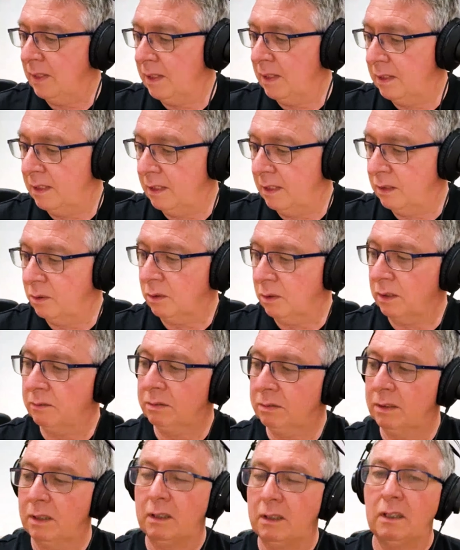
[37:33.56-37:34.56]
is this sort
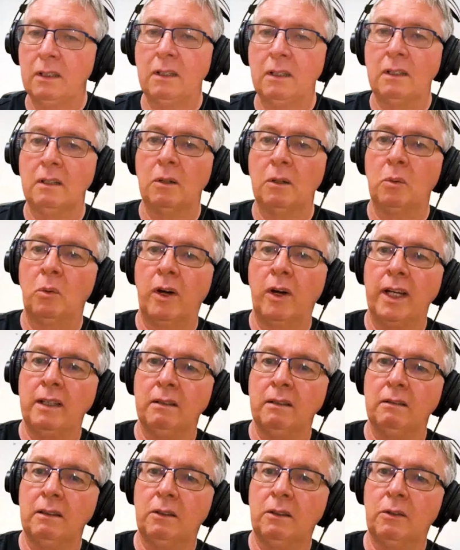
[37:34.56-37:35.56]
of
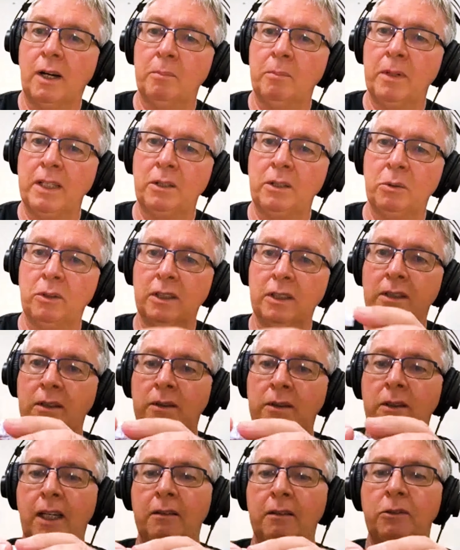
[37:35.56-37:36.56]
white, crumbly sort of
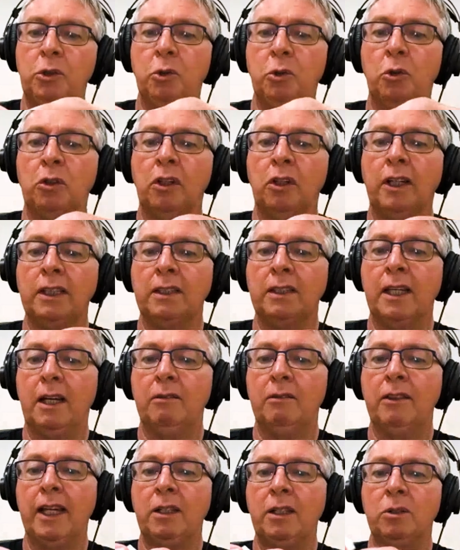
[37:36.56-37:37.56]
stuff, chalk-like
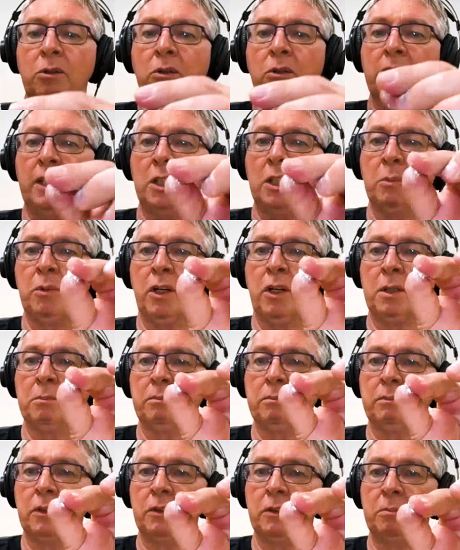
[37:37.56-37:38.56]
stuff. That's all in the
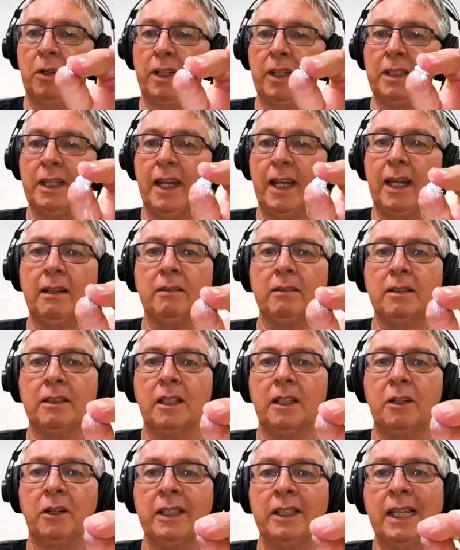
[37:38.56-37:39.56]
bottom of my tank.
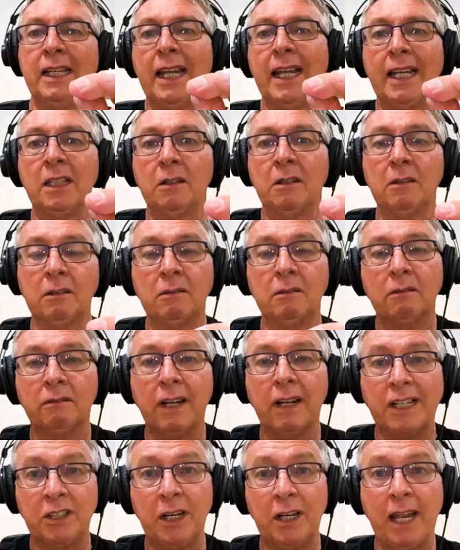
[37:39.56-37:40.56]
So I then had to
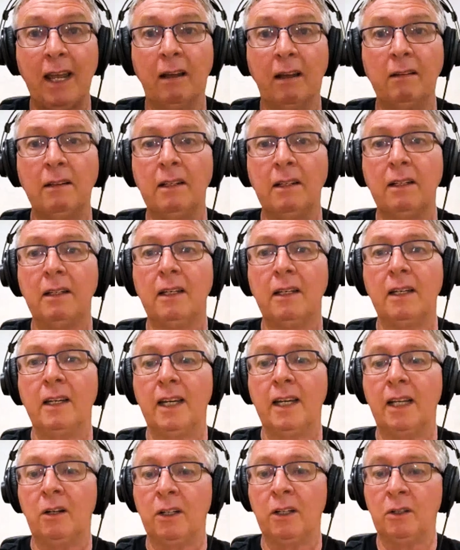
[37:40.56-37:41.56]
flush it out.
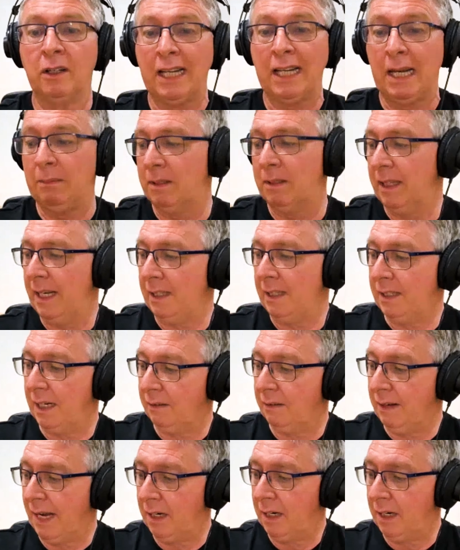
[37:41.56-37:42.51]
And I got heaps of that stuff